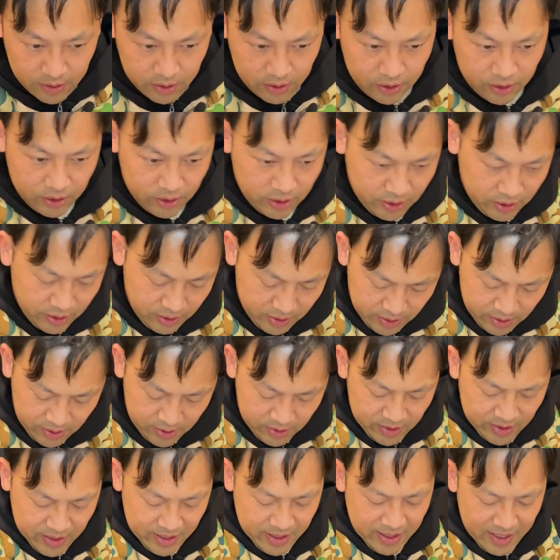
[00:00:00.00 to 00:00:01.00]
Just need to
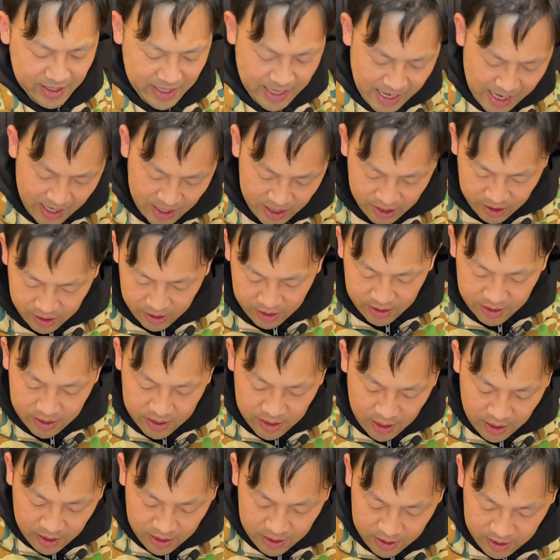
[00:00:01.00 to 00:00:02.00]
get it
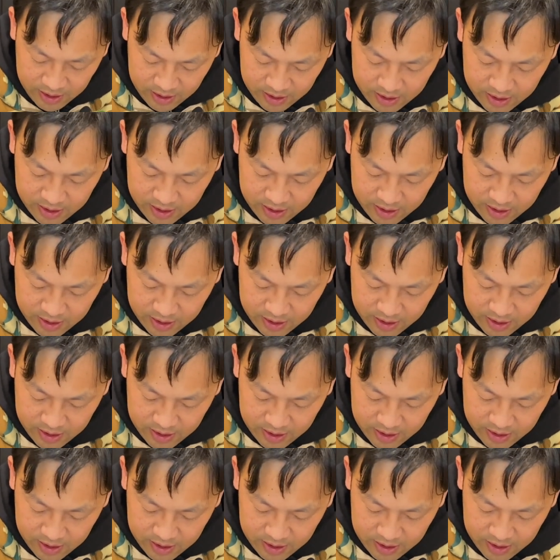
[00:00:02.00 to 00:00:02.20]
done.